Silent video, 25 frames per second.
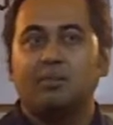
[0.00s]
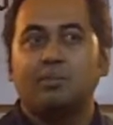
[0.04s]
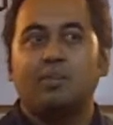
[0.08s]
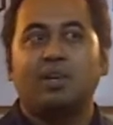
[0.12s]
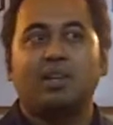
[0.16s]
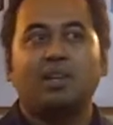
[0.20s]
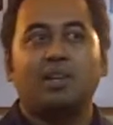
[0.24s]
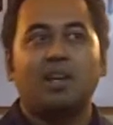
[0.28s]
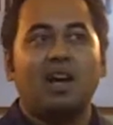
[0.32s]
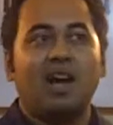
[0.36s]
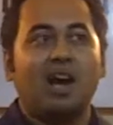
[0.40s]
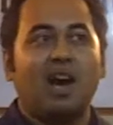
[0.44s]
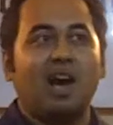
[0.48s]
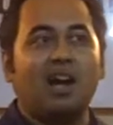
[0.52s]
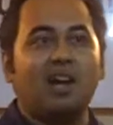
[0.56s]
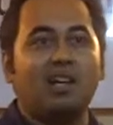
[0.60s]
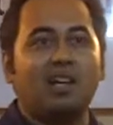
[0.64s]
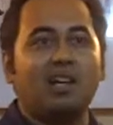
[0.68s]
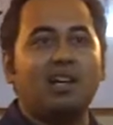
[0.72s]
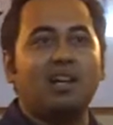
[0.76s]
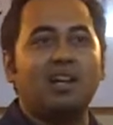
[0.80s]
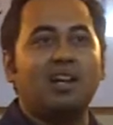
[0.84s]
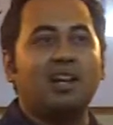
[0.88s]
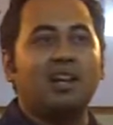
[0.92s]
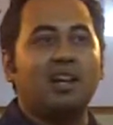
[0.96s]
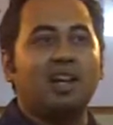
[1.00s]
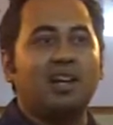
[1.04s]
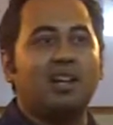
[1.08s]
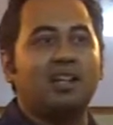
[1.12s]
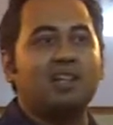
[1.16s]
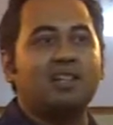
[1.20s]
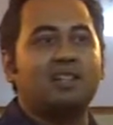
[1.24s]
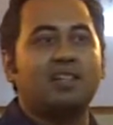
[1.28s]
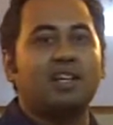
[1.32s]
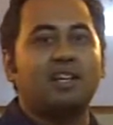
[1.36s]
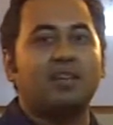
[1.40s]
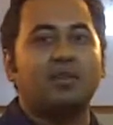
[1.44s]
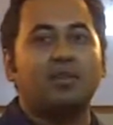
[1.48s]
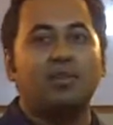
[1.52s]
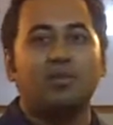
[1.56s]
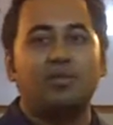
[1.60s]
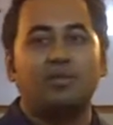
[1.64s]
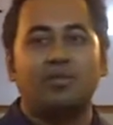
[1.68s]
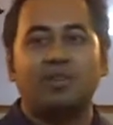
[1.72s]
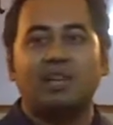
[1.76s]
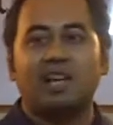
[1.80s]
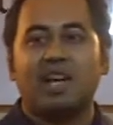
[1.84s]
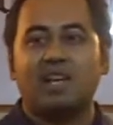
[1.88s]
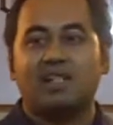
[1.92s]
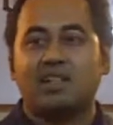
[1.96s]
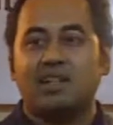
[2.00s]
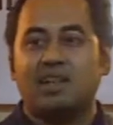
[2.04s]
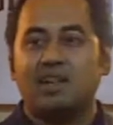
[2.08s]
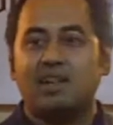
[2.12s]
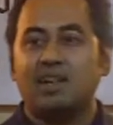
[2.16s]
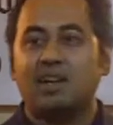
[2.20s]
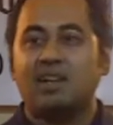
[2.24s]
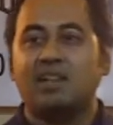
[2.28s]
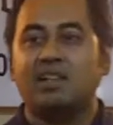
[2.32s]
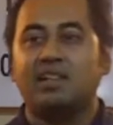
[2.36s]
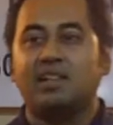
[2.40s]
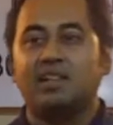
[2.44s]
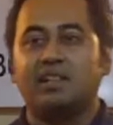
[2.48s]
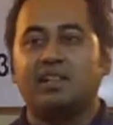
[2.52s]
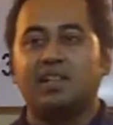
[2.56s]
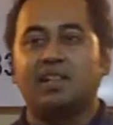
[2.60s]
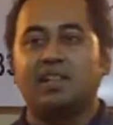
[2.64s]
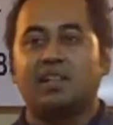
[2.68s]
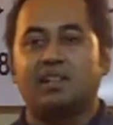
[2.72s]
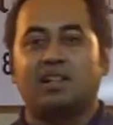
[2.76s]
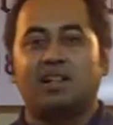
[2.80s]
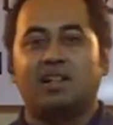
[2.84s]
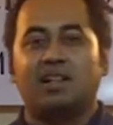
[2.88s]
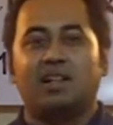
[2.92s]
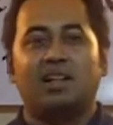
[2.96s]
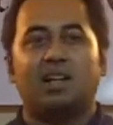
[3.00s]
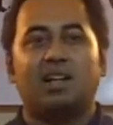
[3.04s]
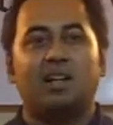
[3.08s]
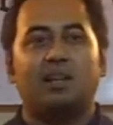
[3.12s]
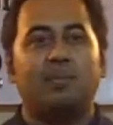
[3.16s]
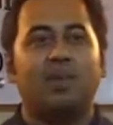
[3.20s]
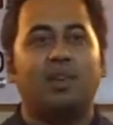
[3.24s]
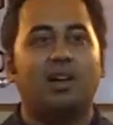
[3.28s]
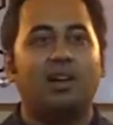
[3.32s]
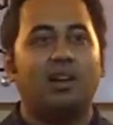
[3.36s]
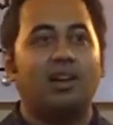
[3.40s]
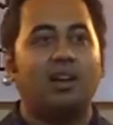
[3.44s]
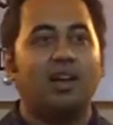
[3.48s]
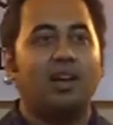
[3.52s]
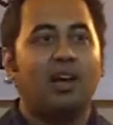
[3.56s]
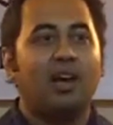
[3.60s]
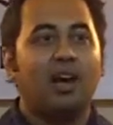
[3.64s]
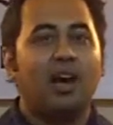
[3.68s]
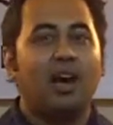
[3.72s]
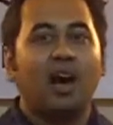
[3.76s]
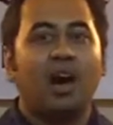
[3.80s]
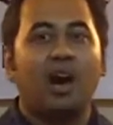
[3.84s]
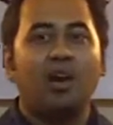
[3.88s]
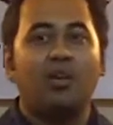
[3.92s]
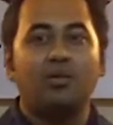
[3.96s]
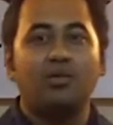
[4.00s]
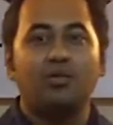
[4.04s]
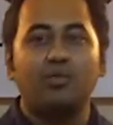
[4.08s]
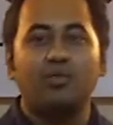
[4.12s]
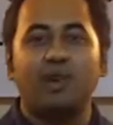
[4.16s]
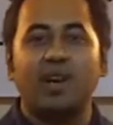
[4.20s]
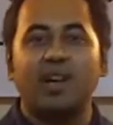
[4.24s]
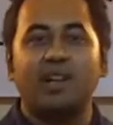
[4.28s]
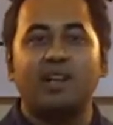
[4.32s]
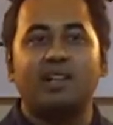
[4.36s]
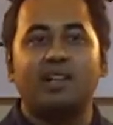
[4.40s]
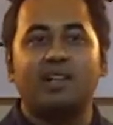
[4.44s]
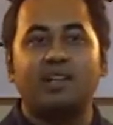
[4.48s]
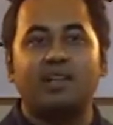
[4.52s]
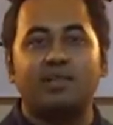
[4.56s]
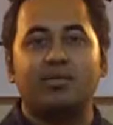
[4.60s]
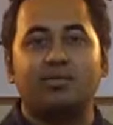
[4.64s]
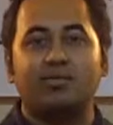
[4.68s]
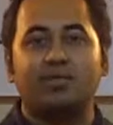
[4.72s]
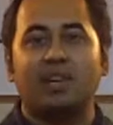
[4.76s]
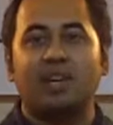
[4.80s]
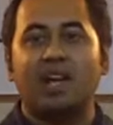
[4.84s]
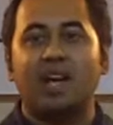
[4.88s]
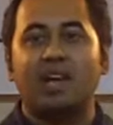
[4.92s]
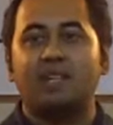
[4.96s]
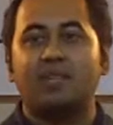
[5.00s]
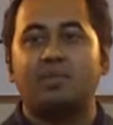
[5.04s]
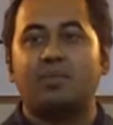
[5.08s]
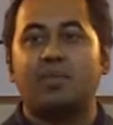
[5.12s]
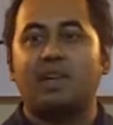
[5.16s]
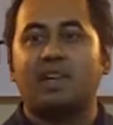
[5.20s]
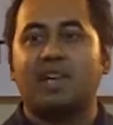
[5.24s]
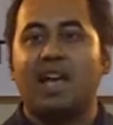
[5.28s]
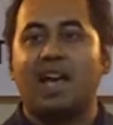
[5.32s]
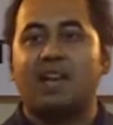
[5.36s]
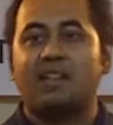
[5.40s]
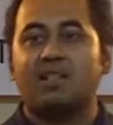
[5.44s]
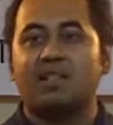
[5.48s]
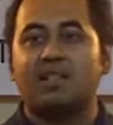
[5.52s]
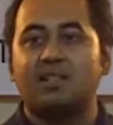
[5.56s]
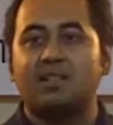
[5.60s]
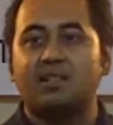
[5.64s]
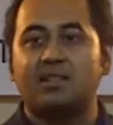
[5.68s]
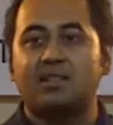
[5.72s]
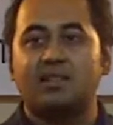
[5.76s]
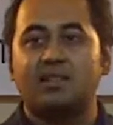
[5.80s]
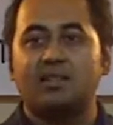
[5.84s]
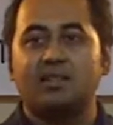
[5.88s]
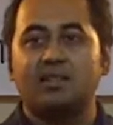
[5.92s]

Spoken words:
but until and unless I go to national and international level, how do I neutralize my accent?